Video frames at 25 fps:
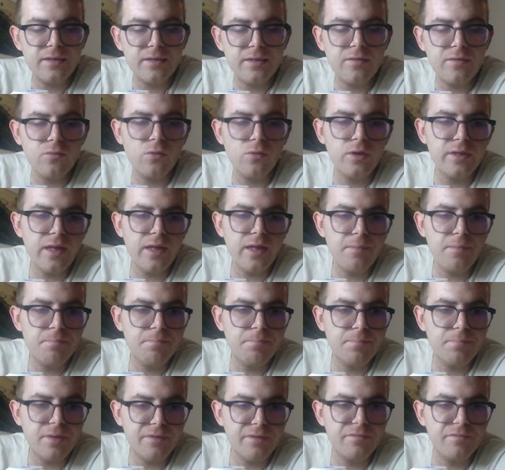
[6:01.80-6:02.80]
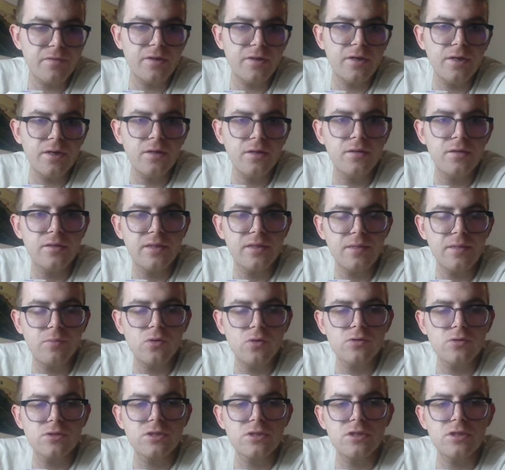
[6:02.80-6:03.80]
what I prefer the
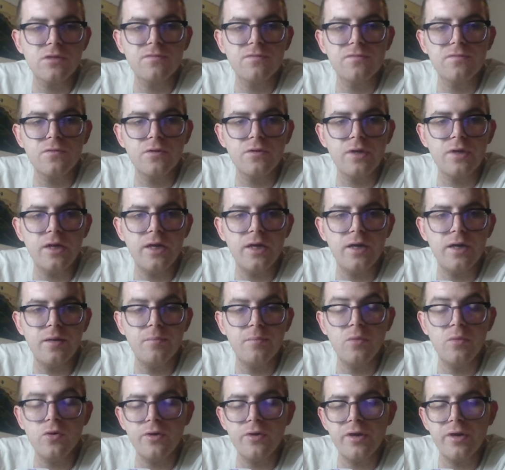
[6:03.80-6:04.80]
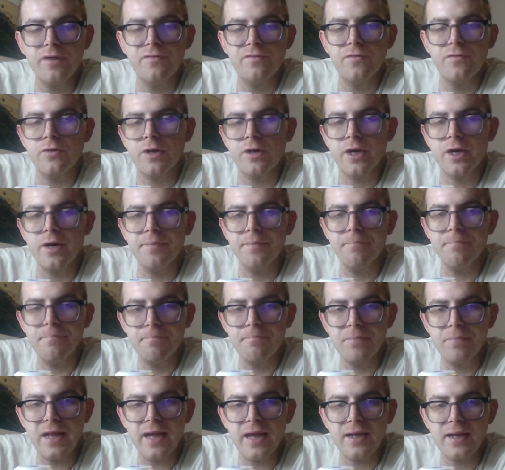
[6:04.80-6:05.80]
most for more for a
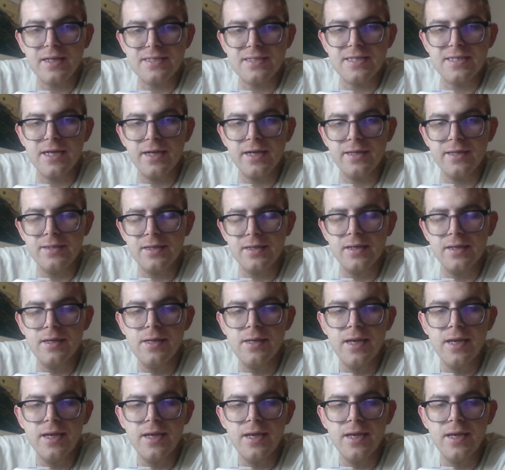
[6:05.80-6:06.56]
black side